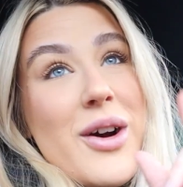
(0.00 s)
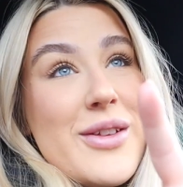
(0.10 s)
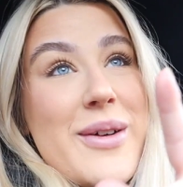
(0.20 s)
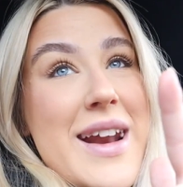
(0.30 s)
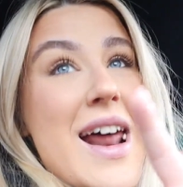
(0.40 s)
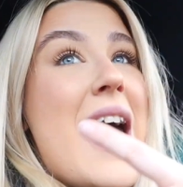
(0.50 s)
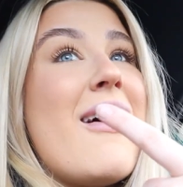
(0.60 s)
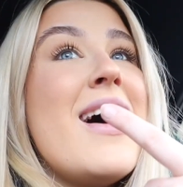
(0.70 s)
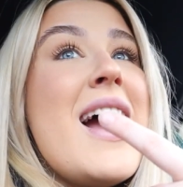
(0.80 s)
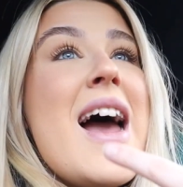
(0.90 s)
on the way
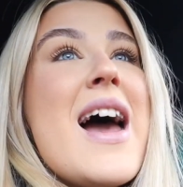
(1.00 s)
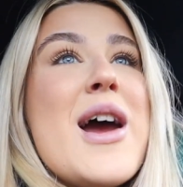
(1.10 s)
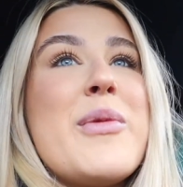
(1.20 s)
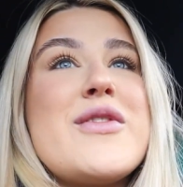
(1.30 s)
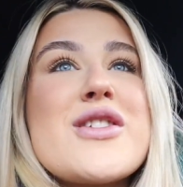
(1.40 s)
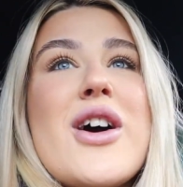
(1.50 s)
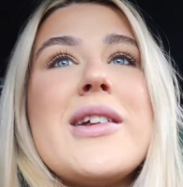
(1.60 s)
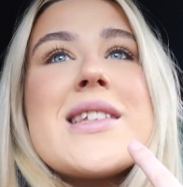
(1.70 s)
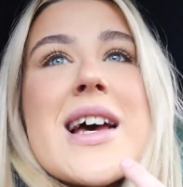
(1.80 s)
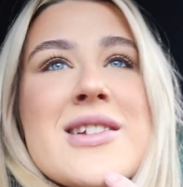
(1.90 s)
now, and we've just
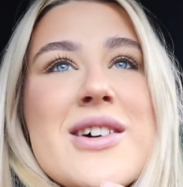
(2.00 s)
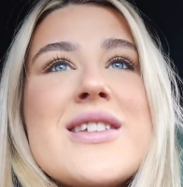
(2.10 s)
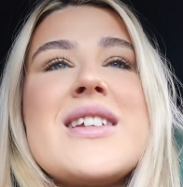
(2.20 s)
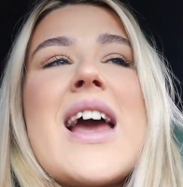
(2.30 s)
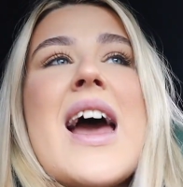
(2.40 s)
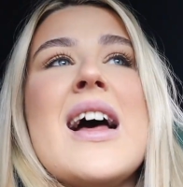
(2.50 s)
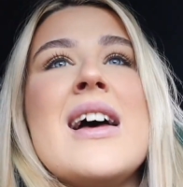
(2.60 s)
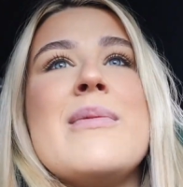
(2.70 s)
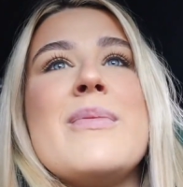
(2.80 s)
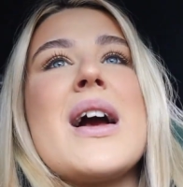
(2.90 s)
called at Tesco's to get
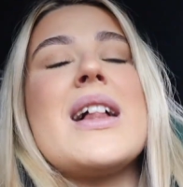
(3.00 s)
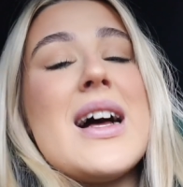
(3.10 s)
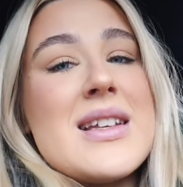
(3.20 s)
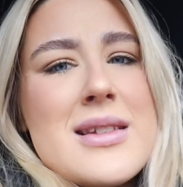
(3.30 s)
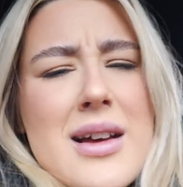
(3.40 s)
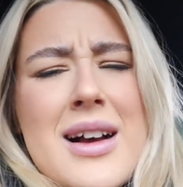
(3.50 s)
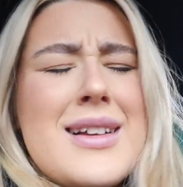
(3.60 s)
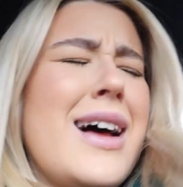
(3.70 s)
a glass of